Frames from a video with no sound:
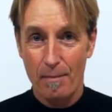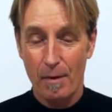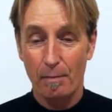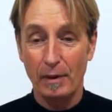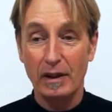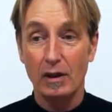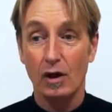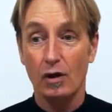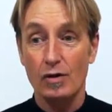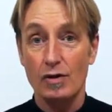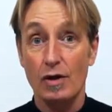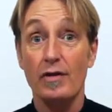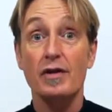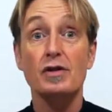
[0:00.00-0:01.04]

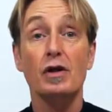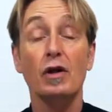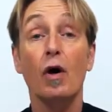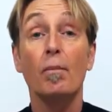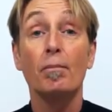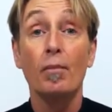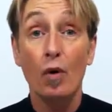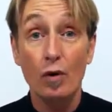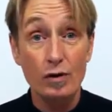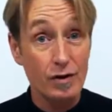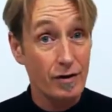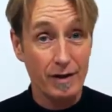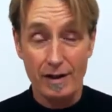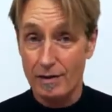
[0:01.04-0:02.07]
because there's a lot more
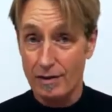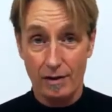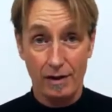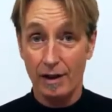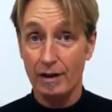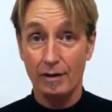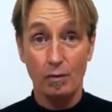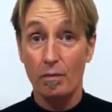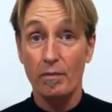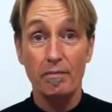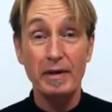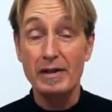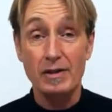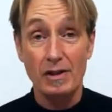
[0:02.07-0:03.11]
to this than
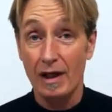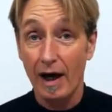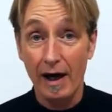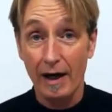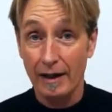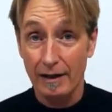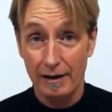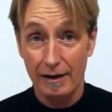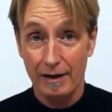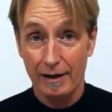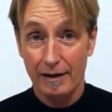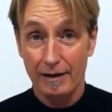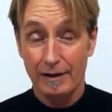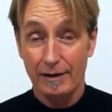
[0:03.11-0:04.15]
meets the eye.
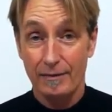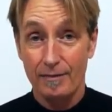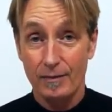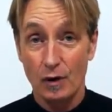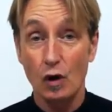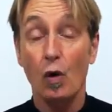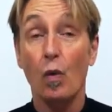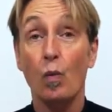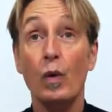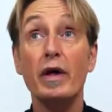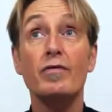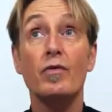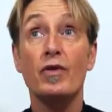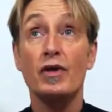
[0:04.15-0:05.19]

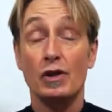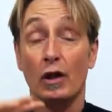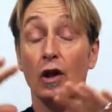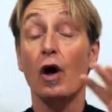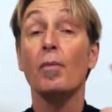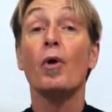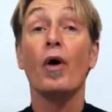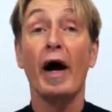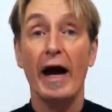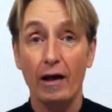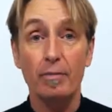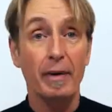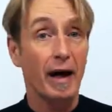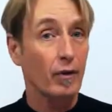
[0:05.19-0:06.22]
There's a lot more
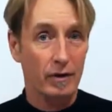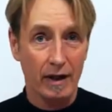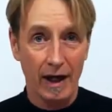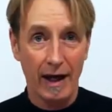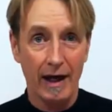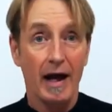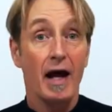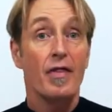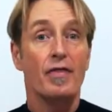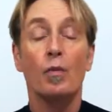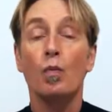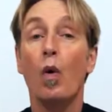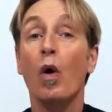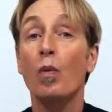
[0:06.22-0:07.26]
help out there
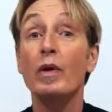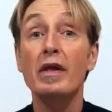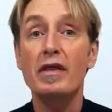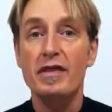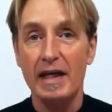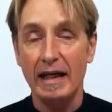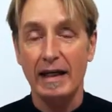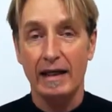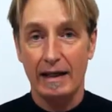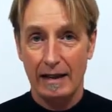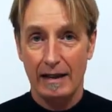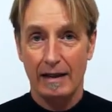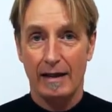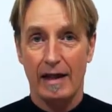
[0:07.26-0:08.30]
than what we think
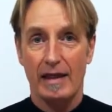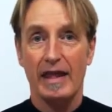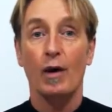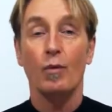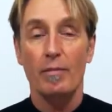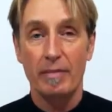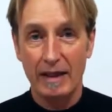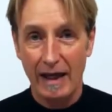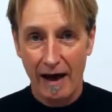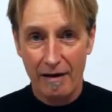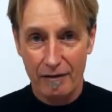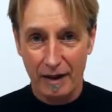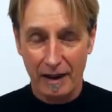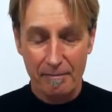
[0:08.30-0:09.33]
that we've been
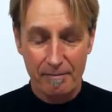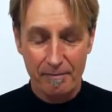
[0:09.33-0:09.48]
having.